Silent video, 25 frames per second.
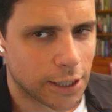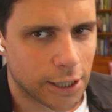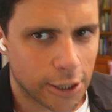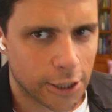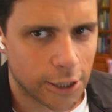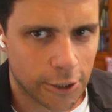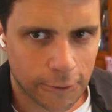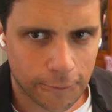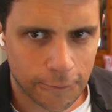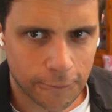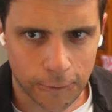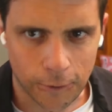
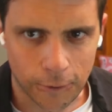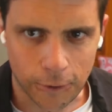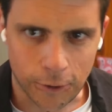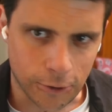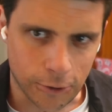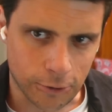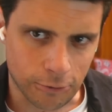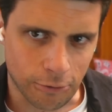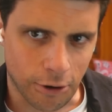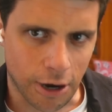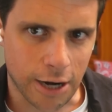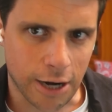for
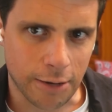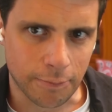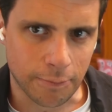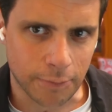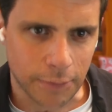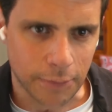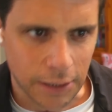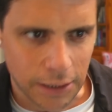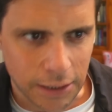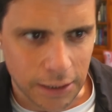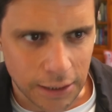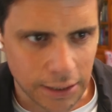crime
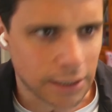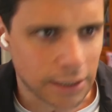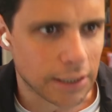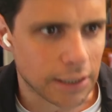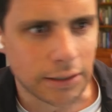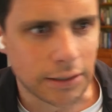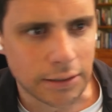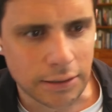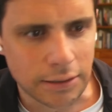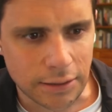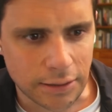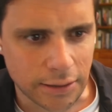
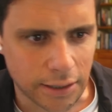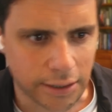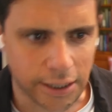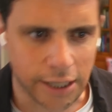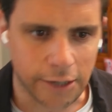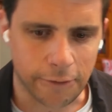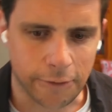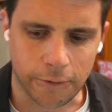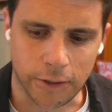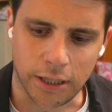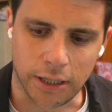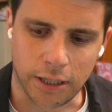in South
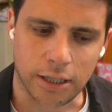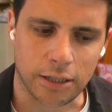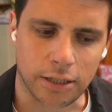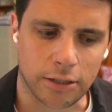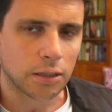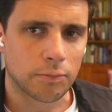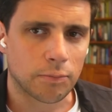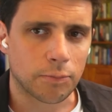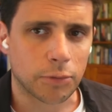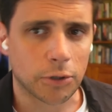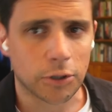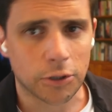Africa.
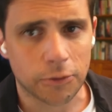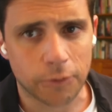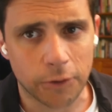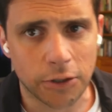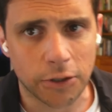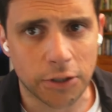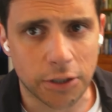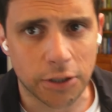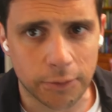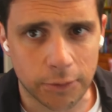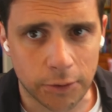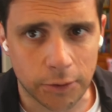Because
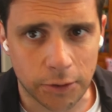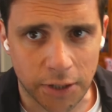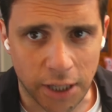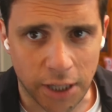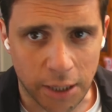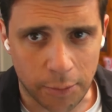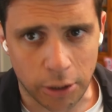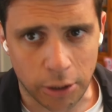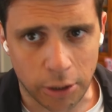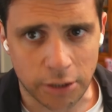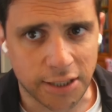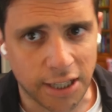first of all, they
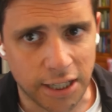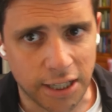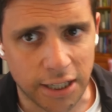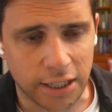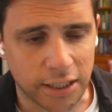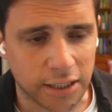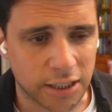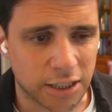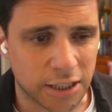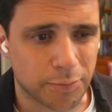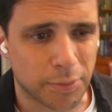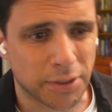partake
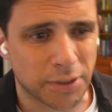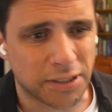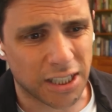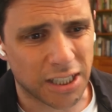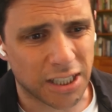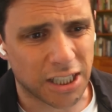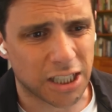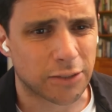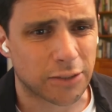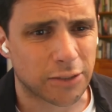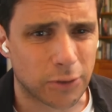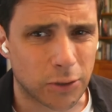in it, but
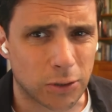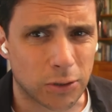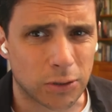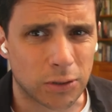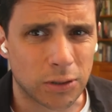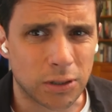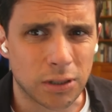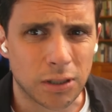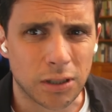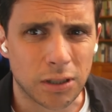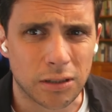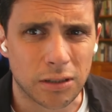second of
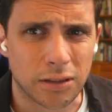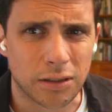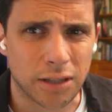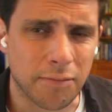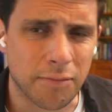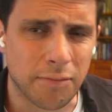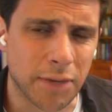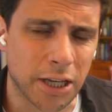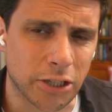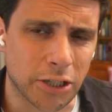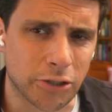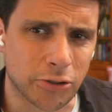all, they
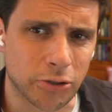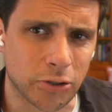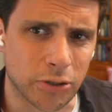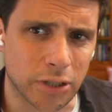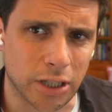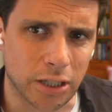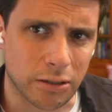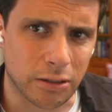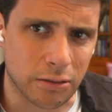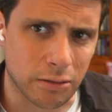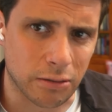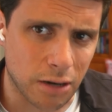make sure
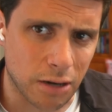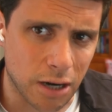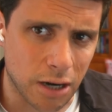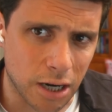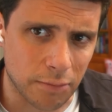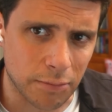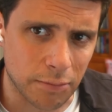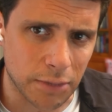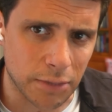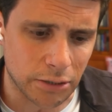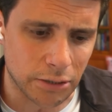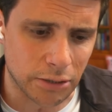that
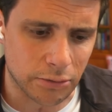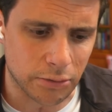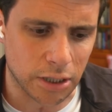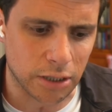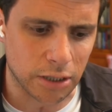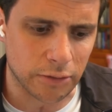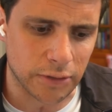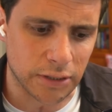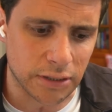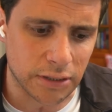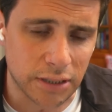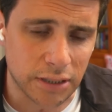crime is
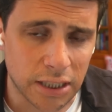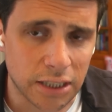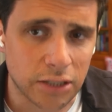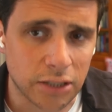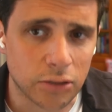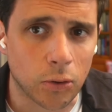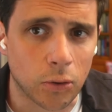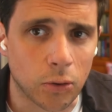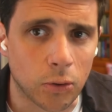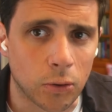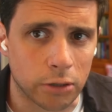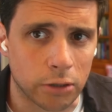relevant in
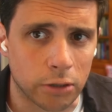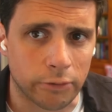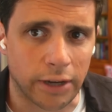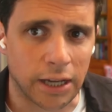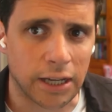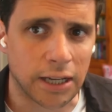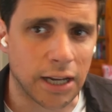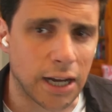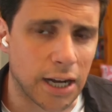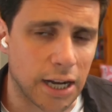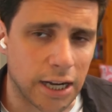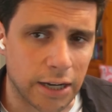all of our
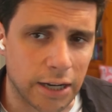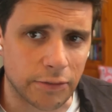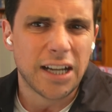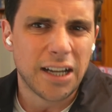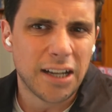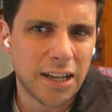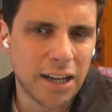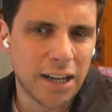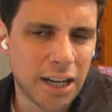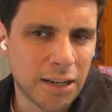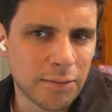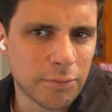
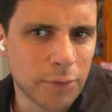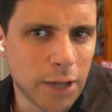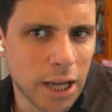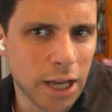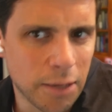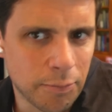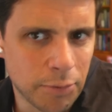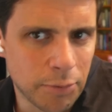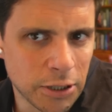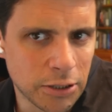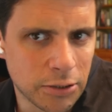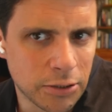lives. I'm
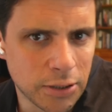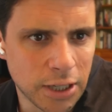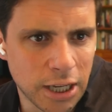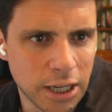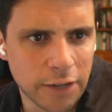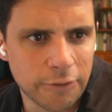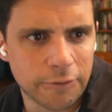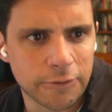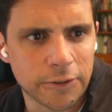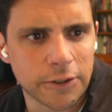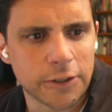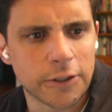happy to
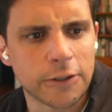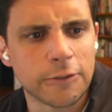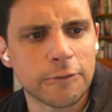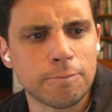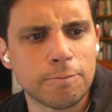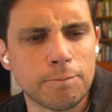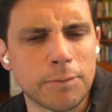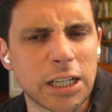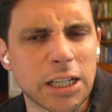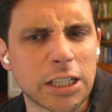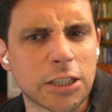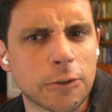have
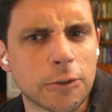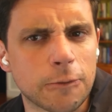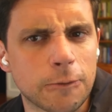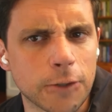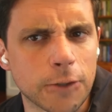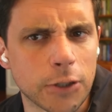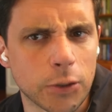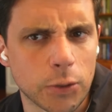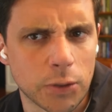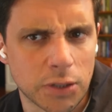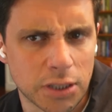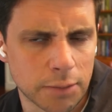much
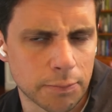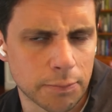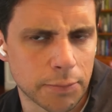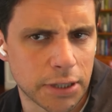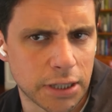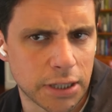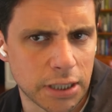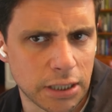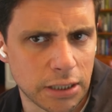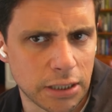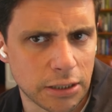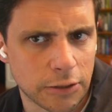fewer
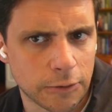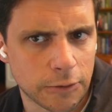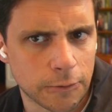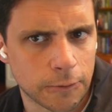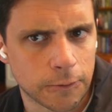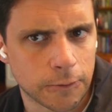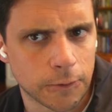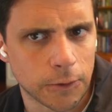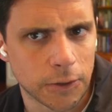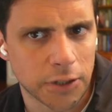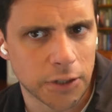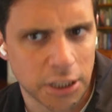sympathies
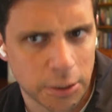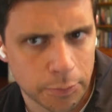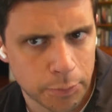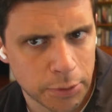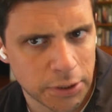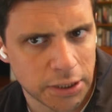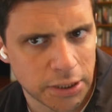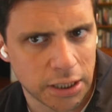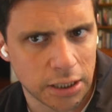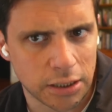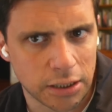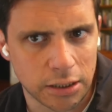for this
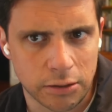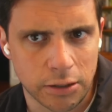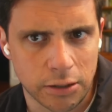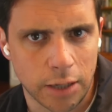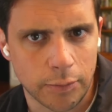particular crime